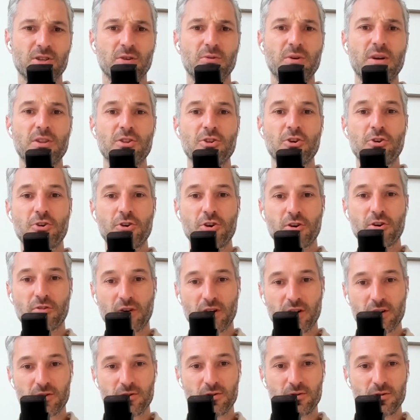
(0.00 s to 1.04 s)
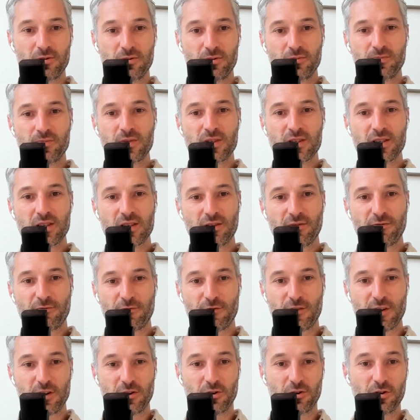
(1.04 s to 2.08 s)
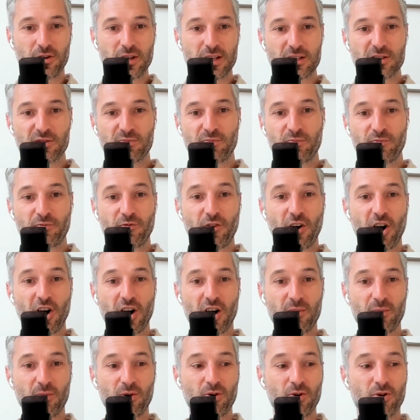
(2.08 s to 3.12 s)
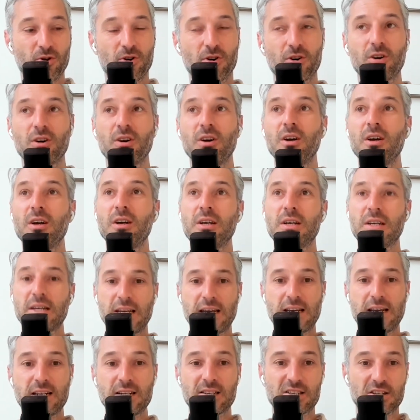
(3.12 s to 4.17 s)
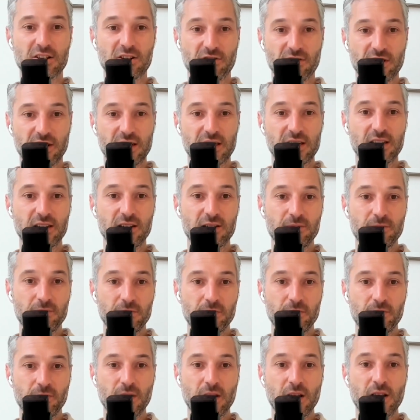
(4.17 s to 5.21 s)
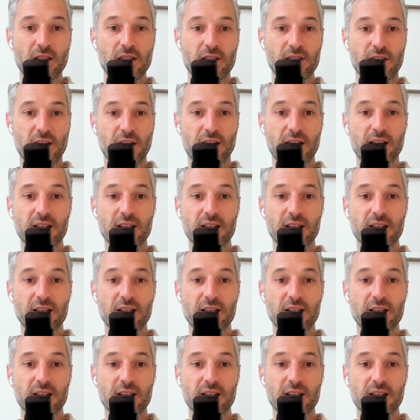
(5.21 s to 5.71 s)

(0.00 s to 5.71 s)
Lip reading: the neuro field, it's far more integrated than it